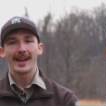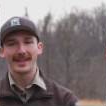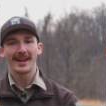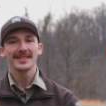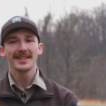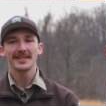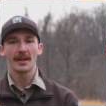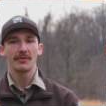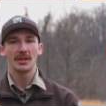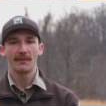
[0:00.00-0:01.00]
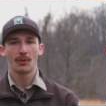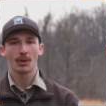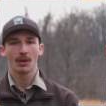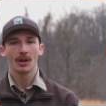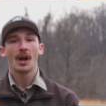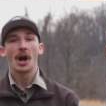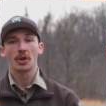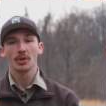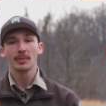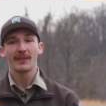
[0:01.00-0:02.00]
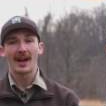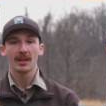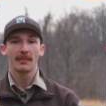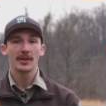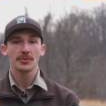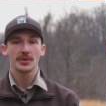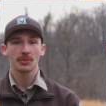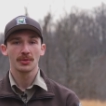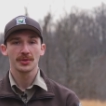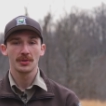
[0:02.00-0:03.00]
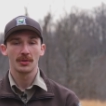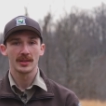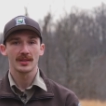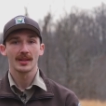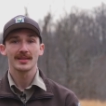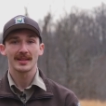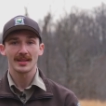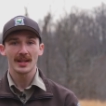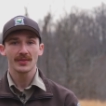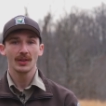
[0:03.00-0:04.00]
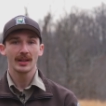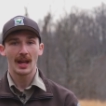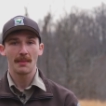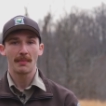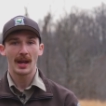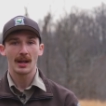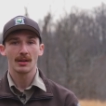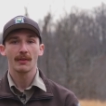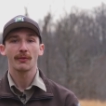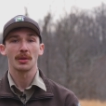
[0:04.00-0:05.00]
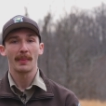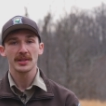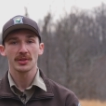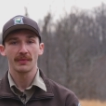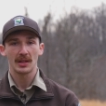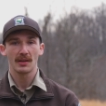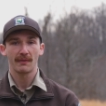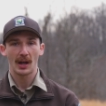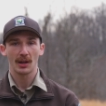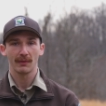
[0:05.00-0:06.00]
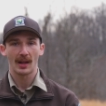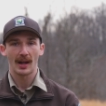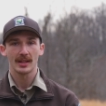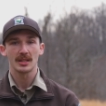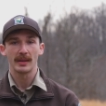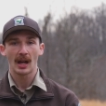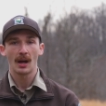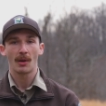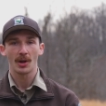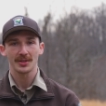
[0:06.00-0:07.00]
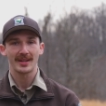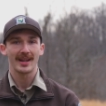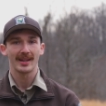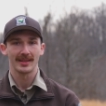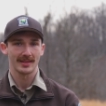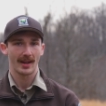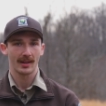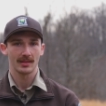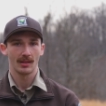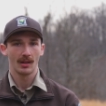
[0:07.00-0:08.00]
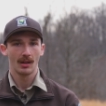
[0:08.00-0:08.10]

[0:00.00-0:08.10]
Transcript: In 1974, a group of elementary school students successfully campaigned for the Pennsylvania firefly to become our state insect.